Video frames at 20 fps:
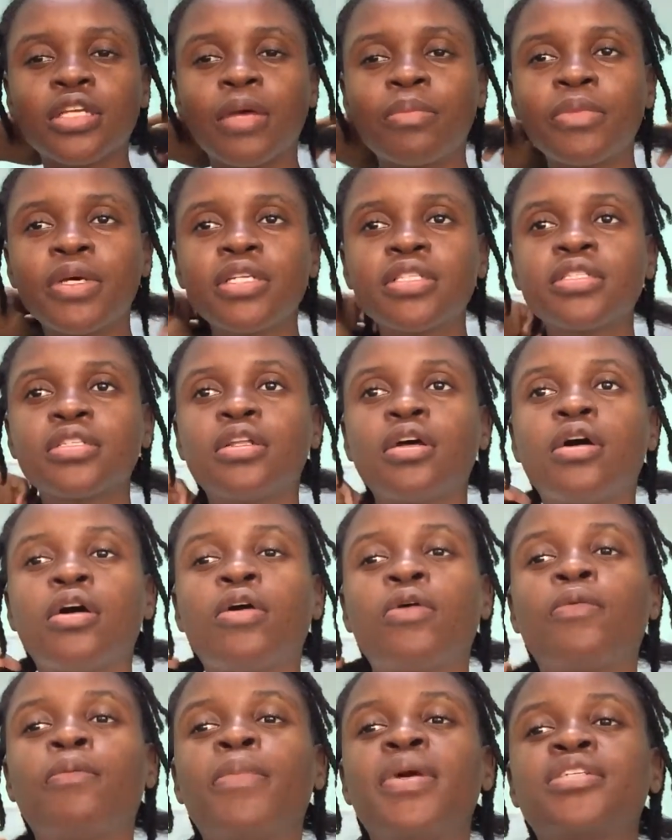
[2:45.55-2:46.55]
amazing
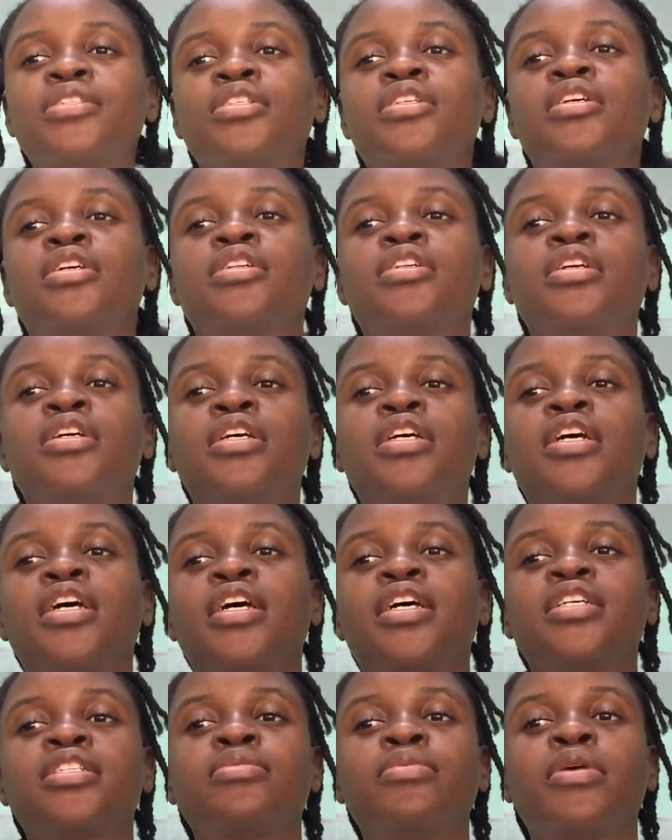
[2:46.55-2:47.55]
how magical your hair
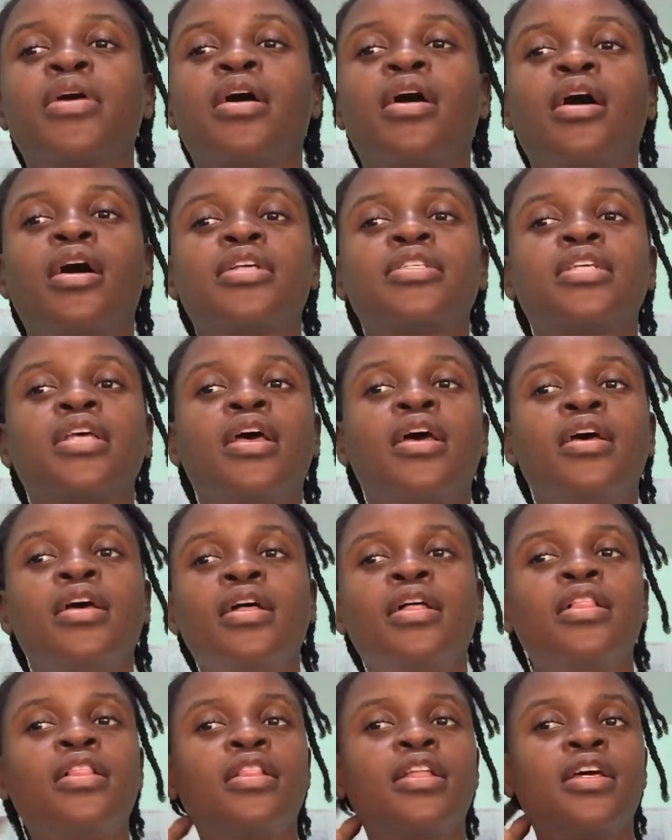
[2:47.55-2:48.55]
is, because
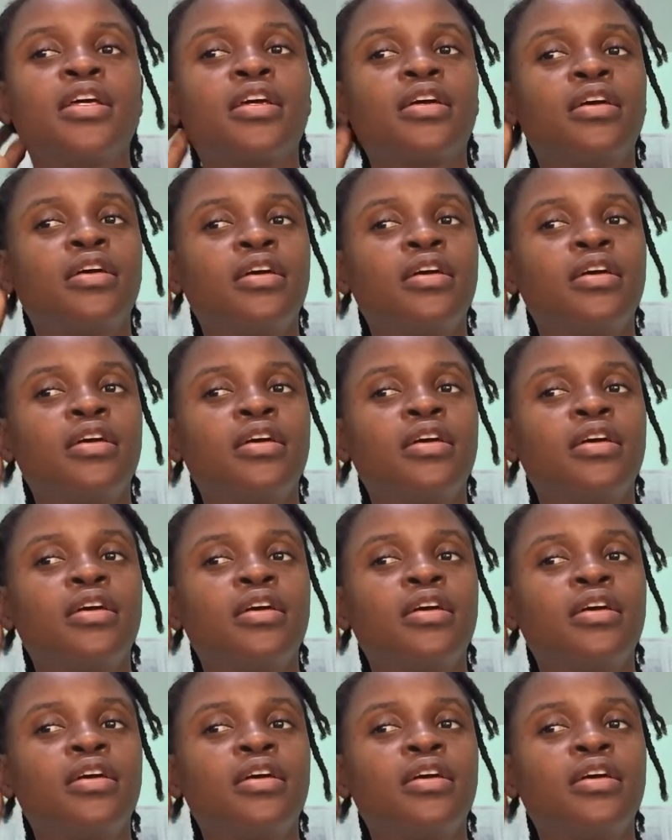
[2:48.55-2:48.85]
like